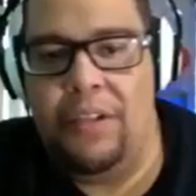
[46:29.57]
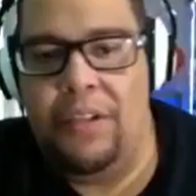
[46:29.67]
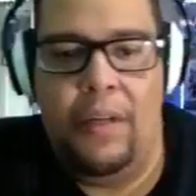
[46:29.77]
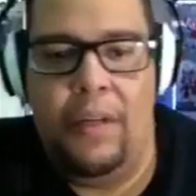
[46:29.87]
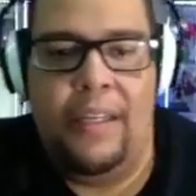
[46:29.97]

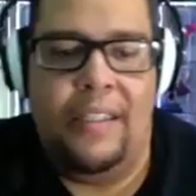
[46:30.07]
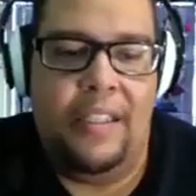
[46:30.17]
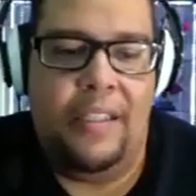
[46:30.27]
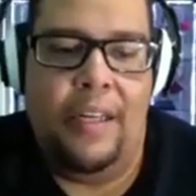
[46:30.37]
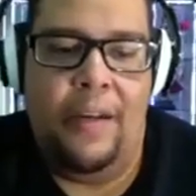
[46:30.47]
It's just
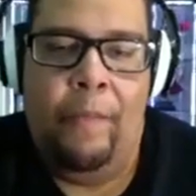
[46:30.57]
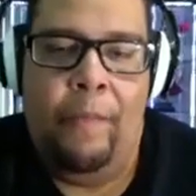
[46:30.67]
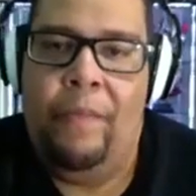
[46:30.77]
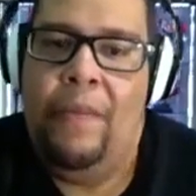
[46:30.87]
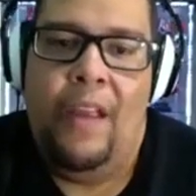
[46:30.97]

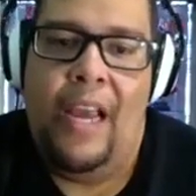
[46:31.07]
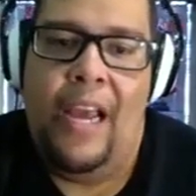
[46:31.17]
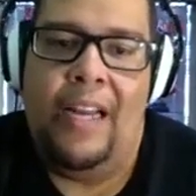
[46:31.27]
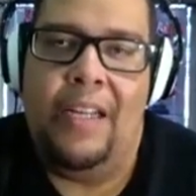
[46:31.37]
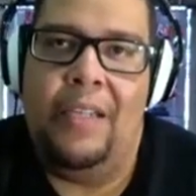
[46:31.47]

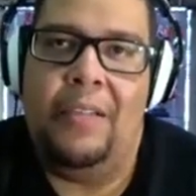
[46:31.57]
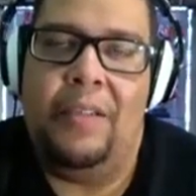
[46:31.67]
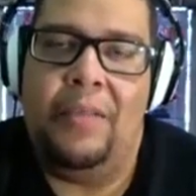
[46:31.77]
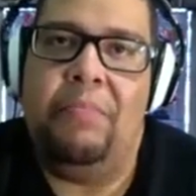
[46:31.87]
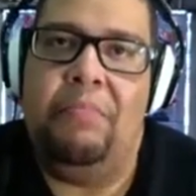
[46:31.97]
Anakin
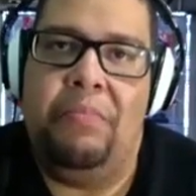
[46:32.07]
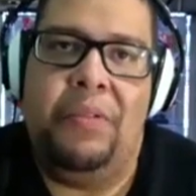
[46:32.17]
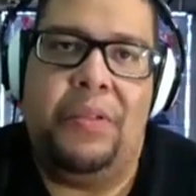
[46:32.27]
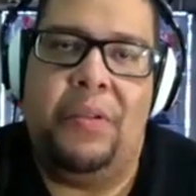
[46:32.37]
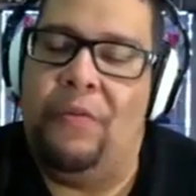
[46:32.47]
just was
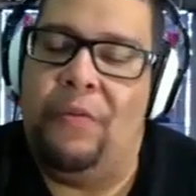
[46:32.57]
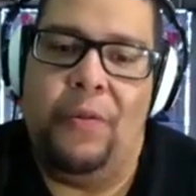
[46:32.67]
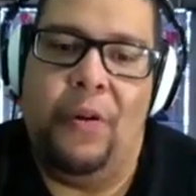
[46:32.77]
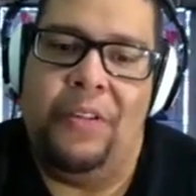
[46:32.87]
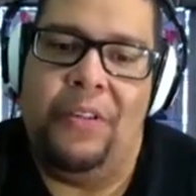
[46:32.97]
so
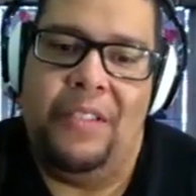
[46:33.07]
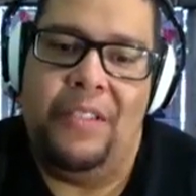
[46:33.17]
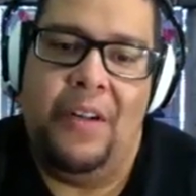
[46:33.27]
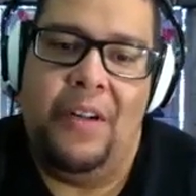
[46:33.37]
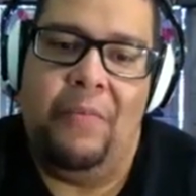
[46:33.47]
ferocious. You
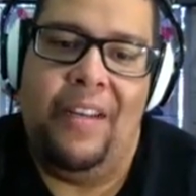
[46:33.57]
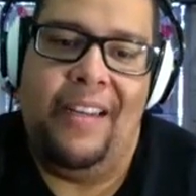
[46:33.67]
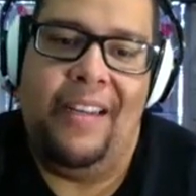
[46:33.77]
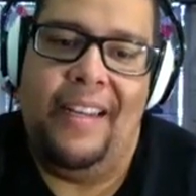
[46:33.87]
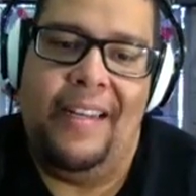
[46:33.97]
know what I mean?
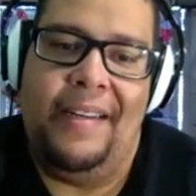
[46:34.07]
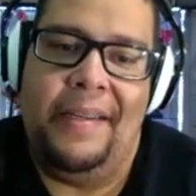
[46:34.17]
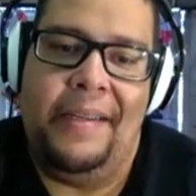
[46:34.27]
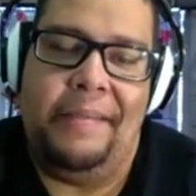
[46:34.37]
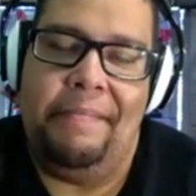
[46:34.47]

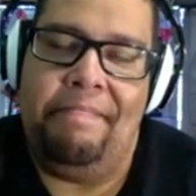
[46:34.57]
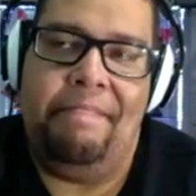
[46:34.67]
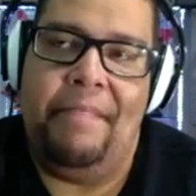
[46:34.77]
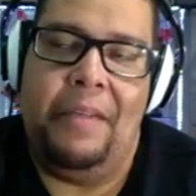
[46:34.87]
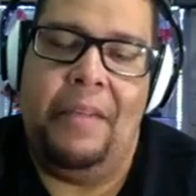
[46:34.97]
And
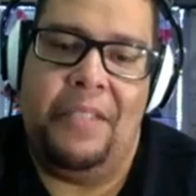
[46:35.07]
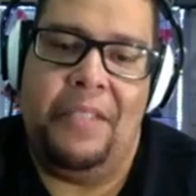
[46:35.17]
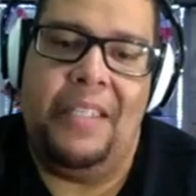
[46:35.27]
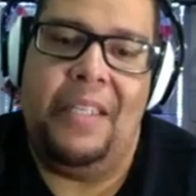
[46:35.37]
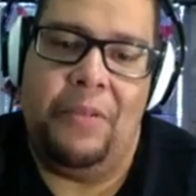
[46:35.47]
it was
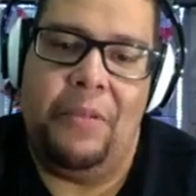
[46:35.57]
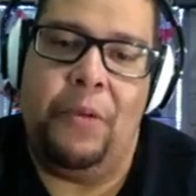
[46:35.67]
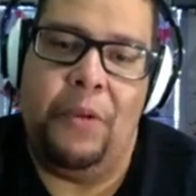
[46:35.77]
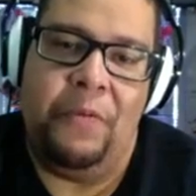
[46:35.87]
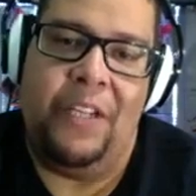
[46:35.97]
a
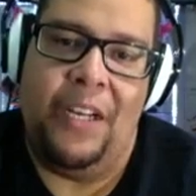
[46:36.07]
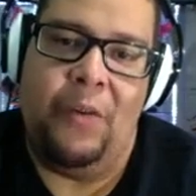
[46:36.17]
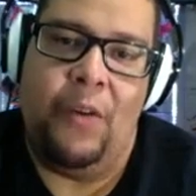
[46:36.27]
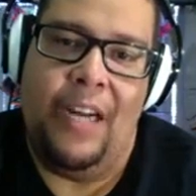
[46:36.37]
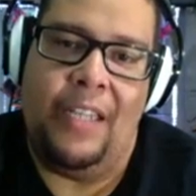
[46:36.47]
beautiful thing to
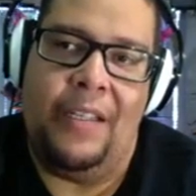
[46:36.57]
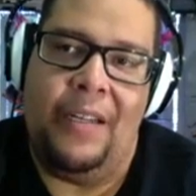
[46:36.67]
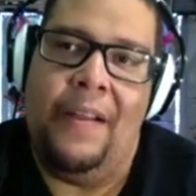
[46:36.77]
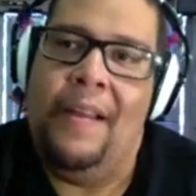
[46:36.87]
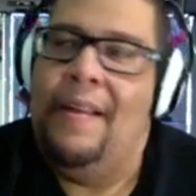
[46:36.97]
watch. And
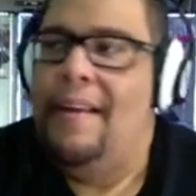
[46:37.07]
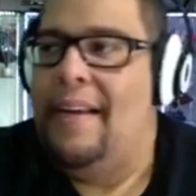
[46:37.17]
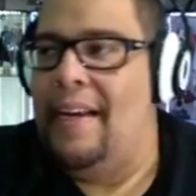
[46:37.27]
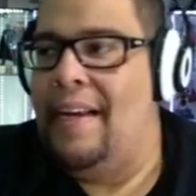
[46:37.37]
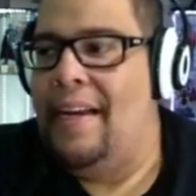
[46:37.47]

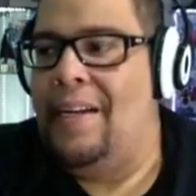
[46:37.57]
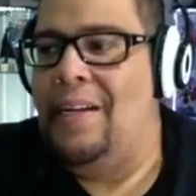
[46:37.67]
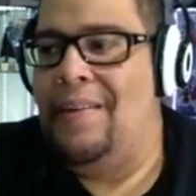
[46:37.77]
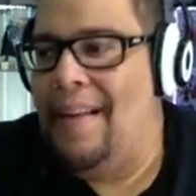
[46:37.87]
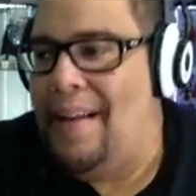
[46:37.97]
I
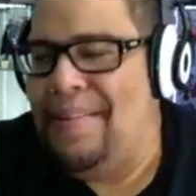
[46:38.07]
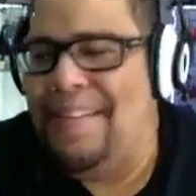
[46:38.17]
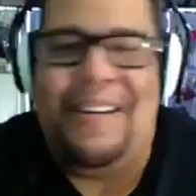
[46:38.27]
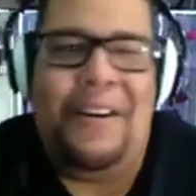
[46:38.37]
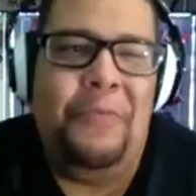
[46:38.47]
don't know,
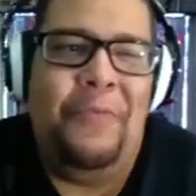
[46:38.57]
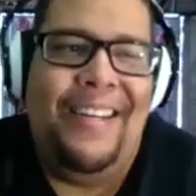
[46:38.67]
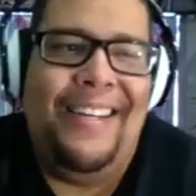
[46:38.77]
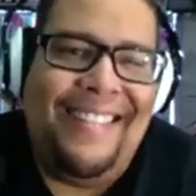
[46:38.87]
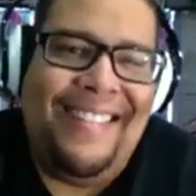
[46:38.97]

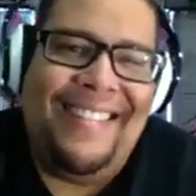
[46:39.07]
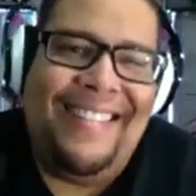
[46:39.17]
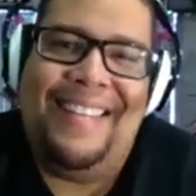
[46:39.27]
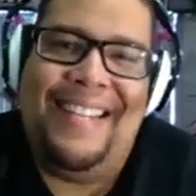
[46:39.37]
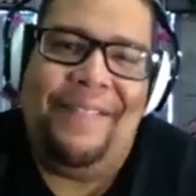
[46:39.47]
Kenobi, the
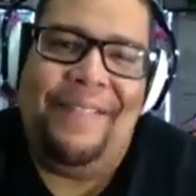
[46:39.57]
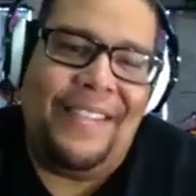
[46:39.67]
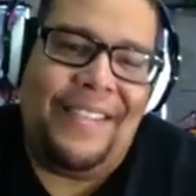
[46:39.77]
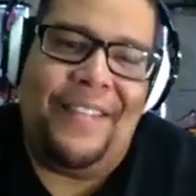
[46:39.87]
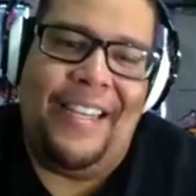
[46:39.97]

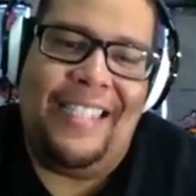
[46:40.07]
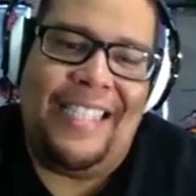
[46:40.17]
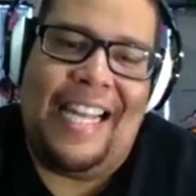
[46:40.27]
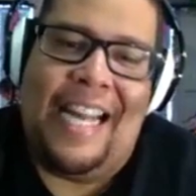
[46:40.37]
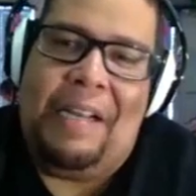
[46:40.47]
defensive thing, just
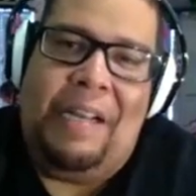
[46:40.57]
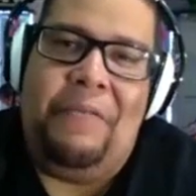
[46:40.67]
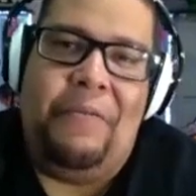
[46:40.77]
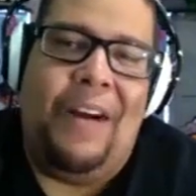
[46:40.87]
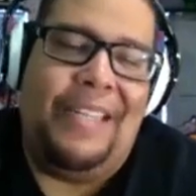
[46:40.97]
like even
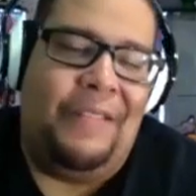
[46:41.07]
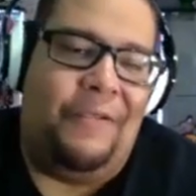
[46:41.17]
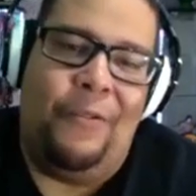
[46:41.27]
watching Floyd